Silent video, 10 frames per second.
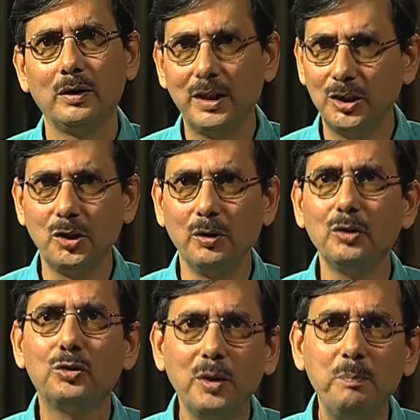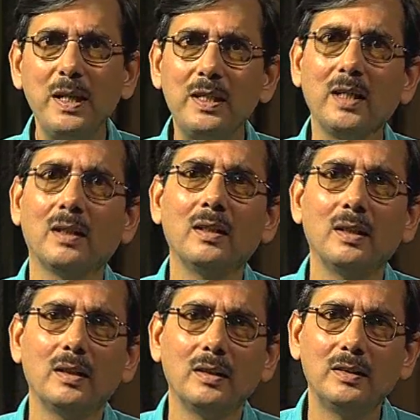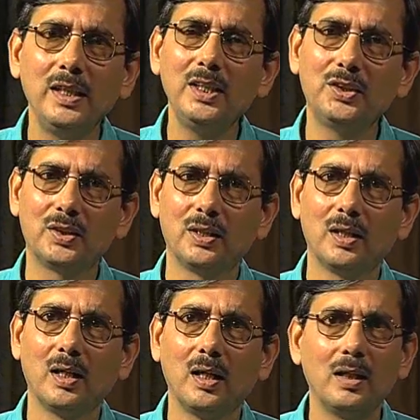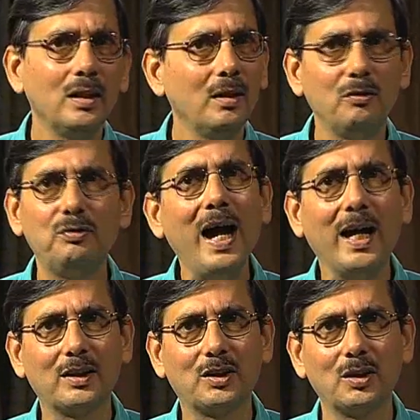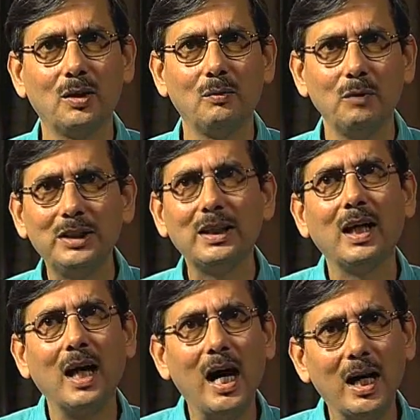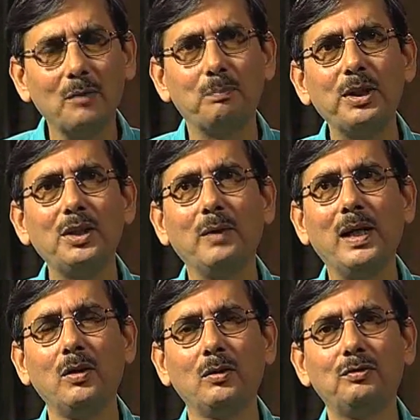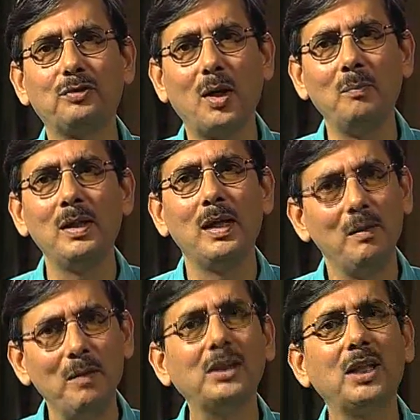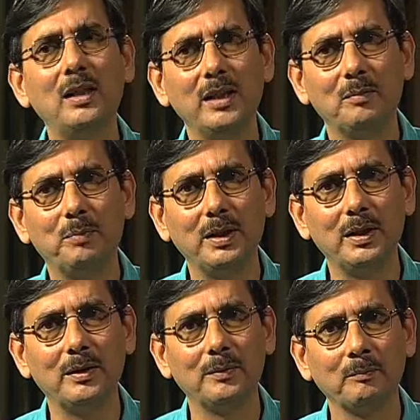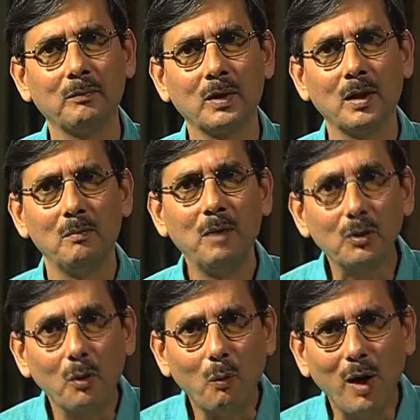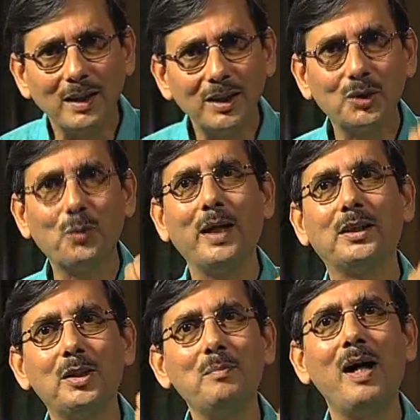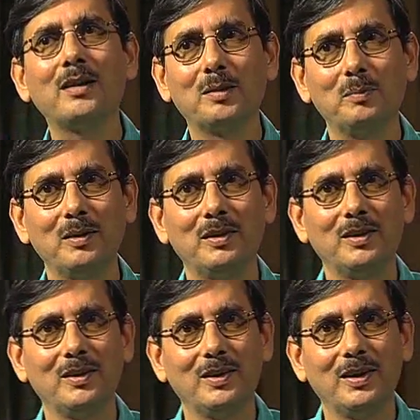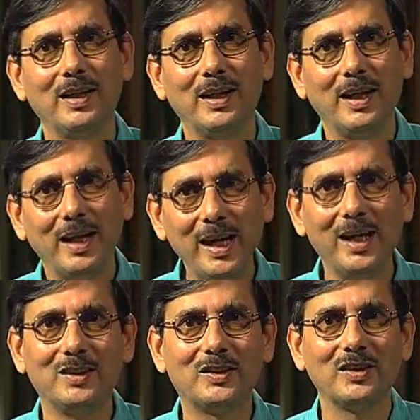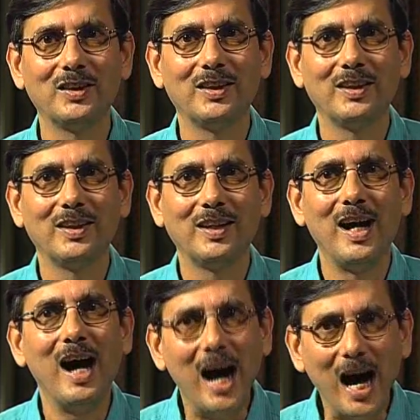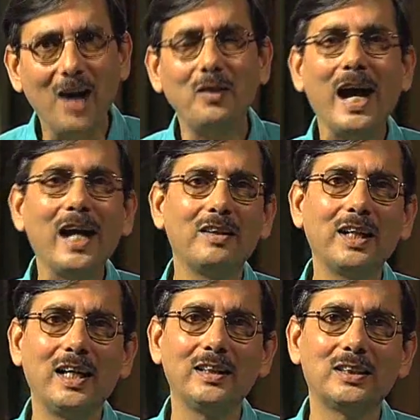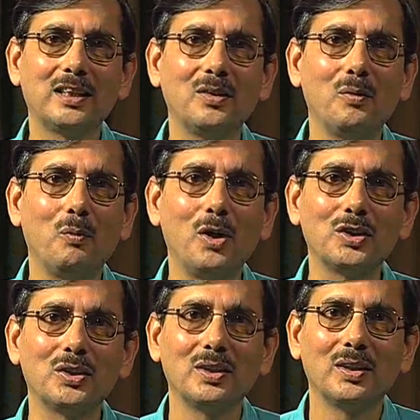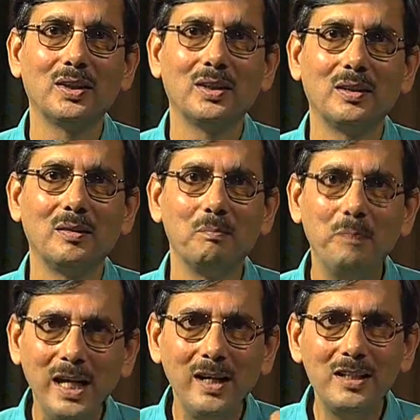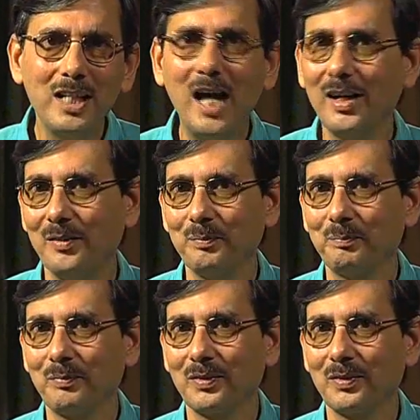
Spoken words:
There is no use repeating these facts which are pretty well known from a much earlier period. But what is quite remarkable is how agriculture was being done.